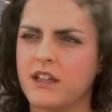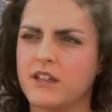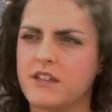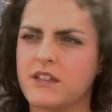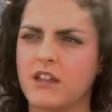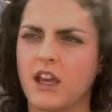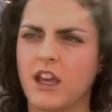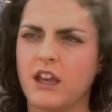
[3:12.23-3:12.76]

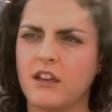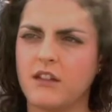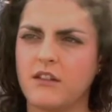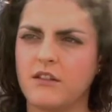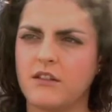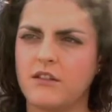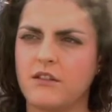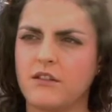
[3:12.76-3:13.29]
is that
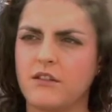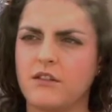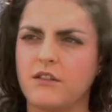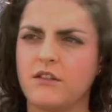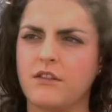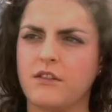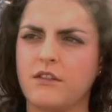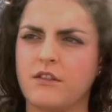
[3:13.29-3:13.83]

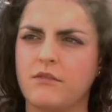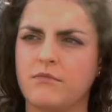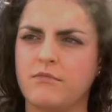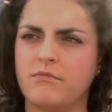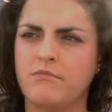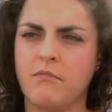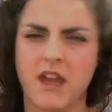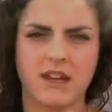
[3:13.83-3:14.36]

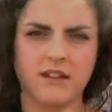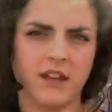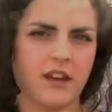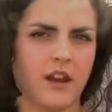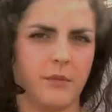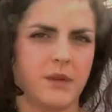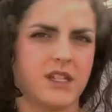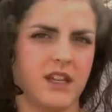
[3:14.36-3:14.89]
men
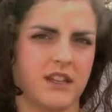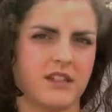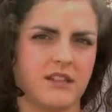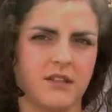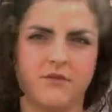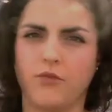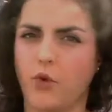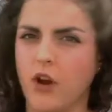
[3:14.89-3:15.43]
cannot be
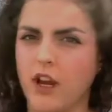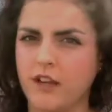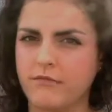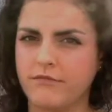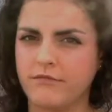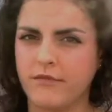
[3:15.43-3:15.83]
tested for it.